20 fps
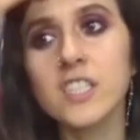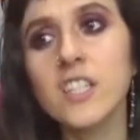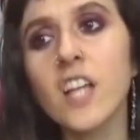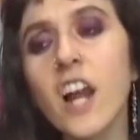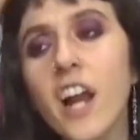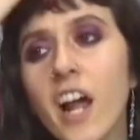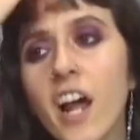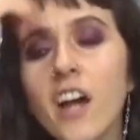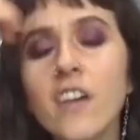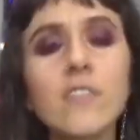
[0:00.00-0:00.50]
that
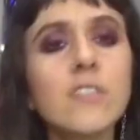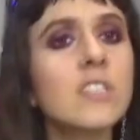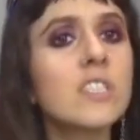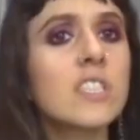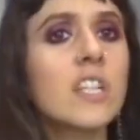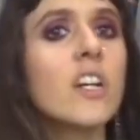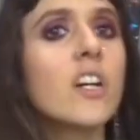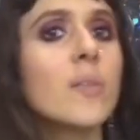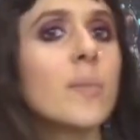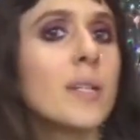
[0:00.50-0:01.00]
I have for
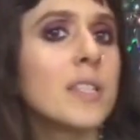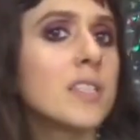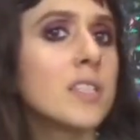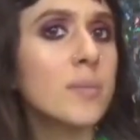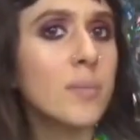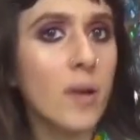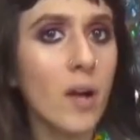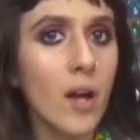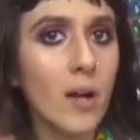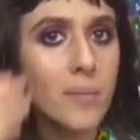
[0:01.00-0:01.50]
sale on my
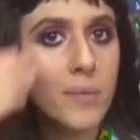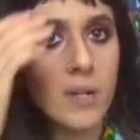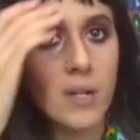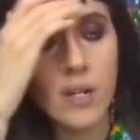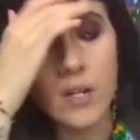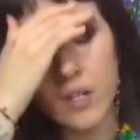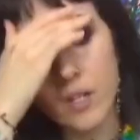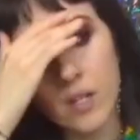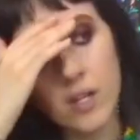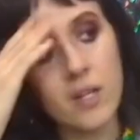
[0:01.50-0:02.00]
Depop.
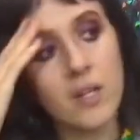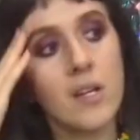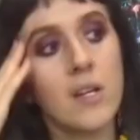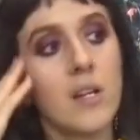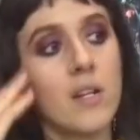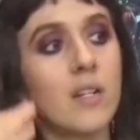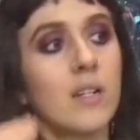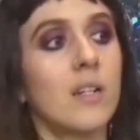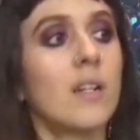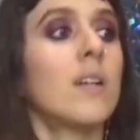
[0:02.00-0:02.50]

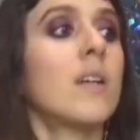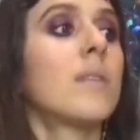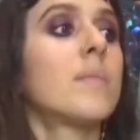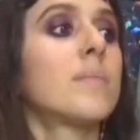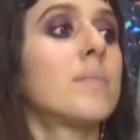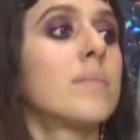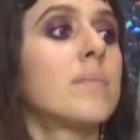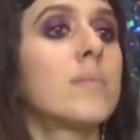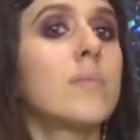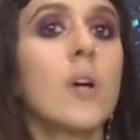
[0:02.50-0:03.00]

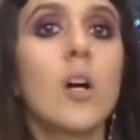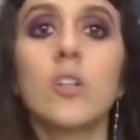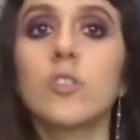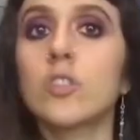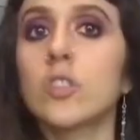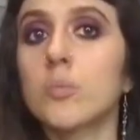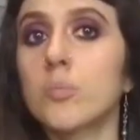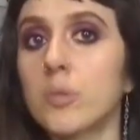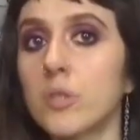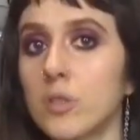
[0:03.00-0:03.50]
I'll
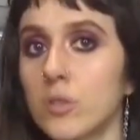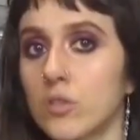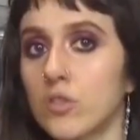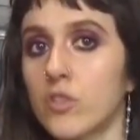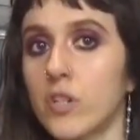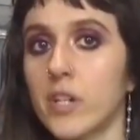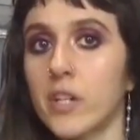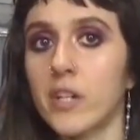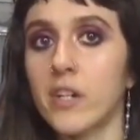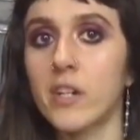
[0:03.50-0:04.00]
just put those
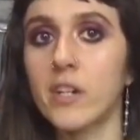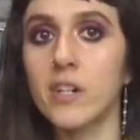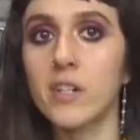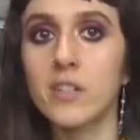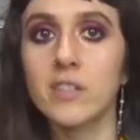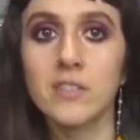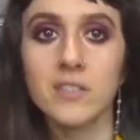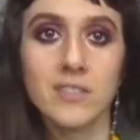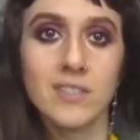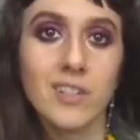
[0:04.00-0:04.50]
right here.
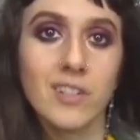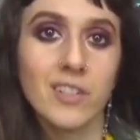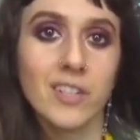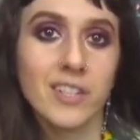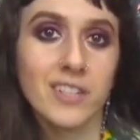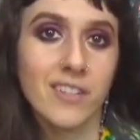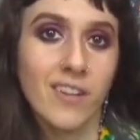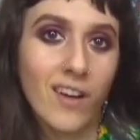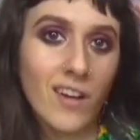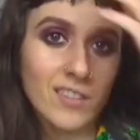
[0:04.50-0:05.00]
They're like
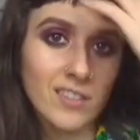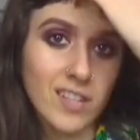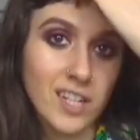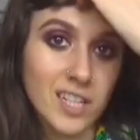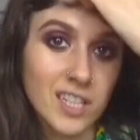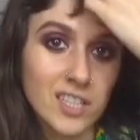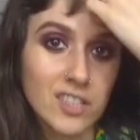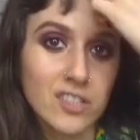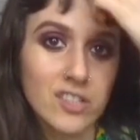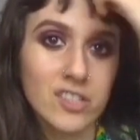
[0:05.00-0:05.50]
not that
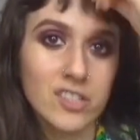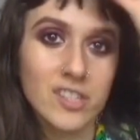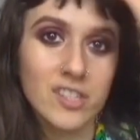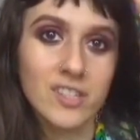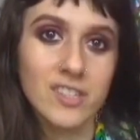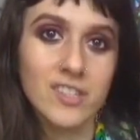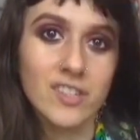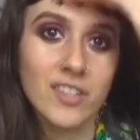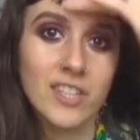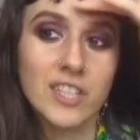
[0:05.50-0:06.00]
interesting
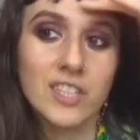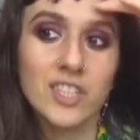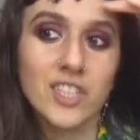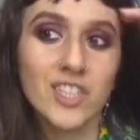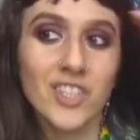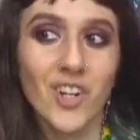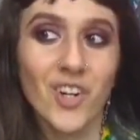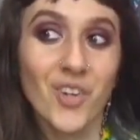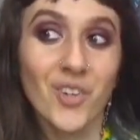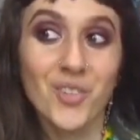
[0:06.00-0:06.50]
to like
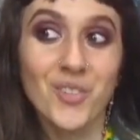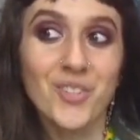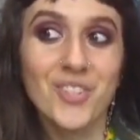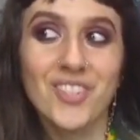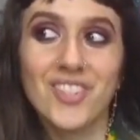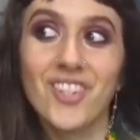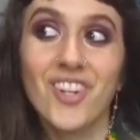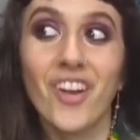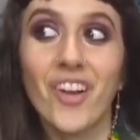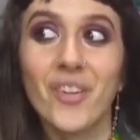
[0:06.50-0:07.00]
show,
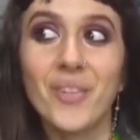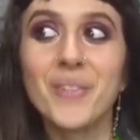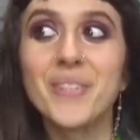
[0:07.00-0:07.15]
so